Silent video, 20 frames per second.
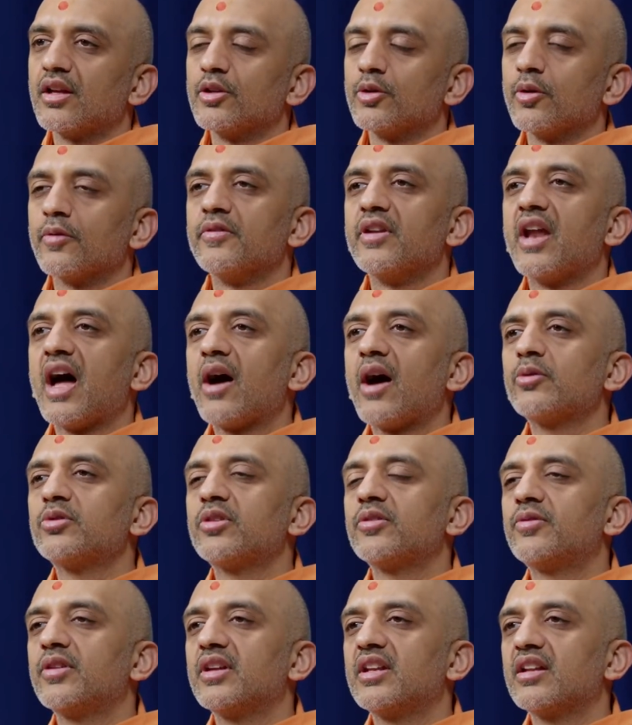You have now
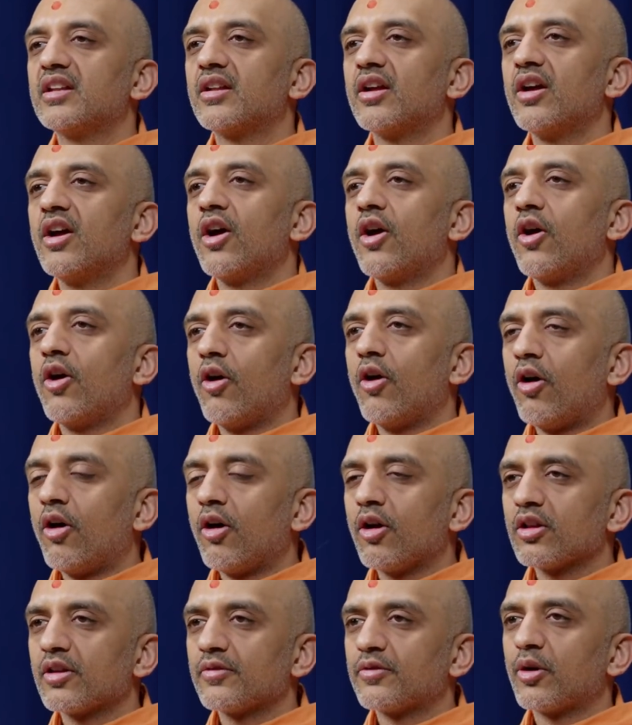defeated
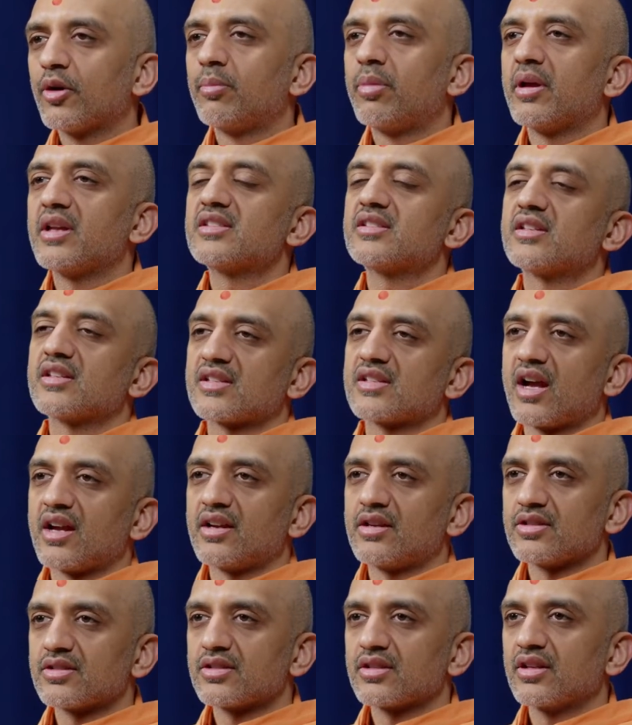all of your base
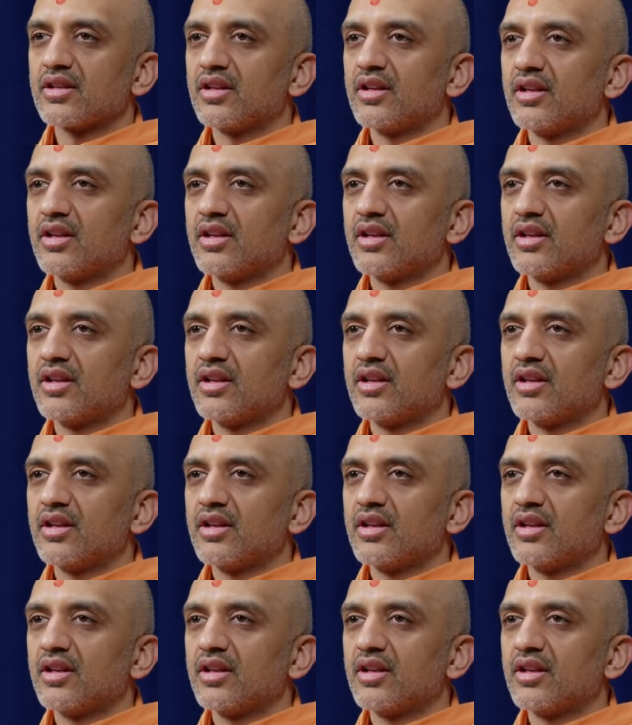desires.